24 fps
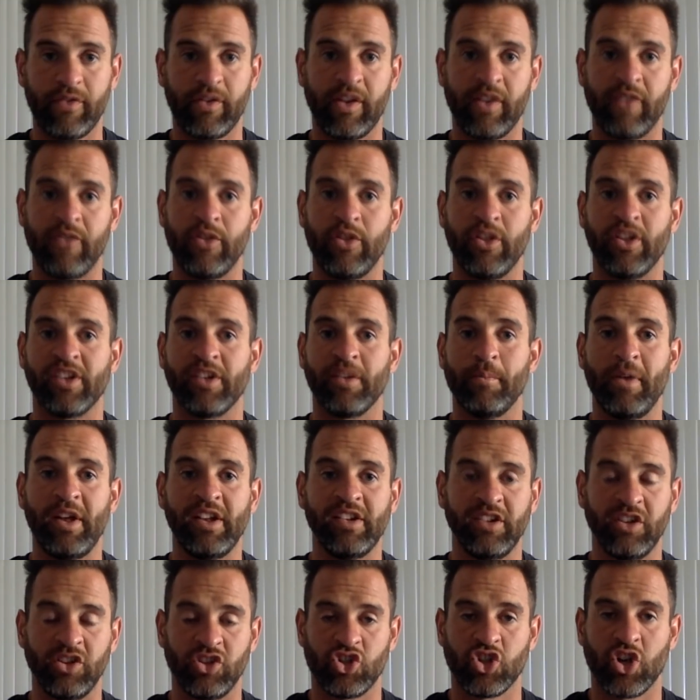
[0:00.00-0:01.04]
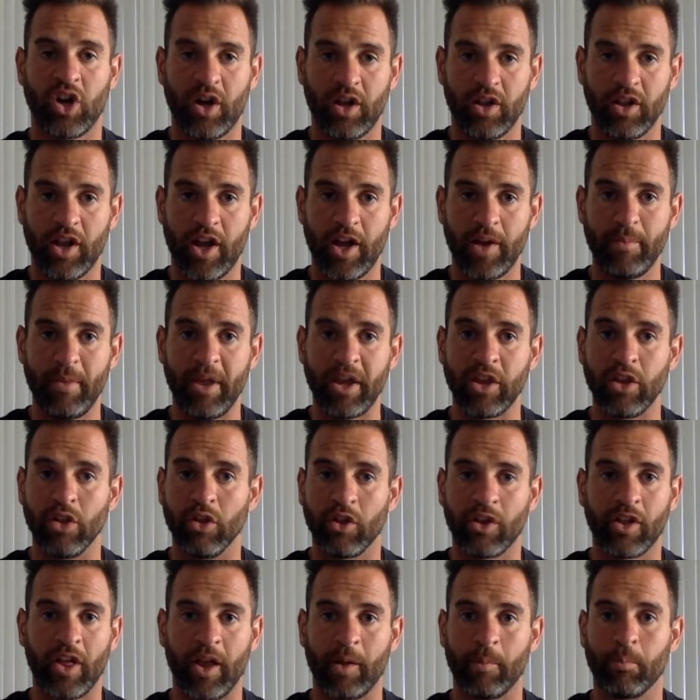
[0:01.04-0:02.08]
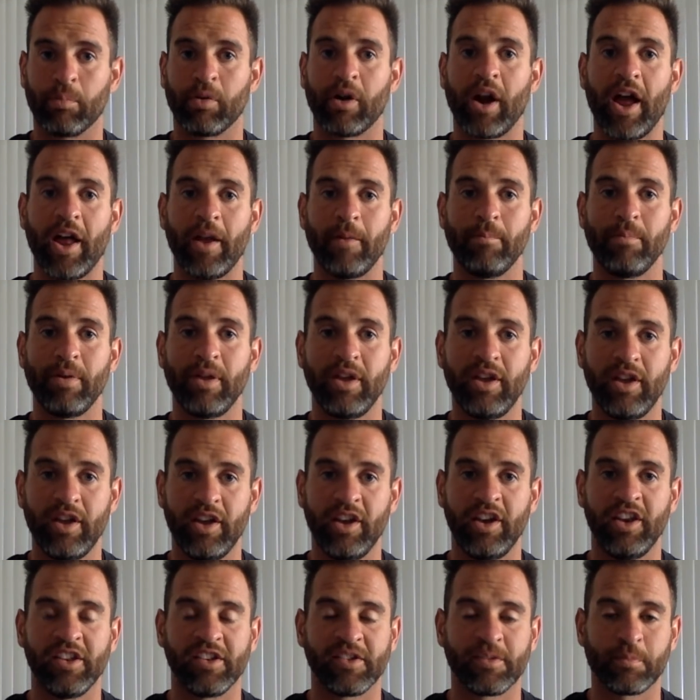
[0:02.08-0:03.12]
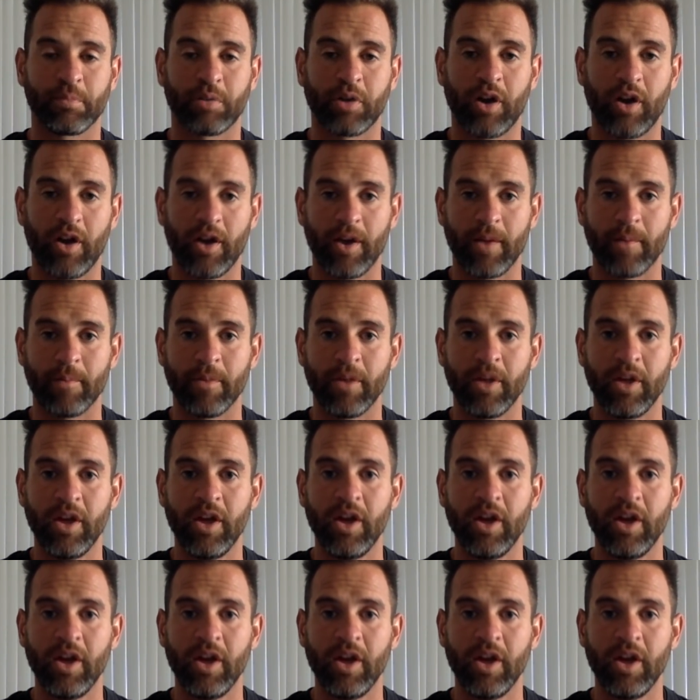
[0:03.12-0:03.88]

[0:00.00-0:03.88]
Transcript: give you this amazing jawline, make you look like Brad Pitt in his prime,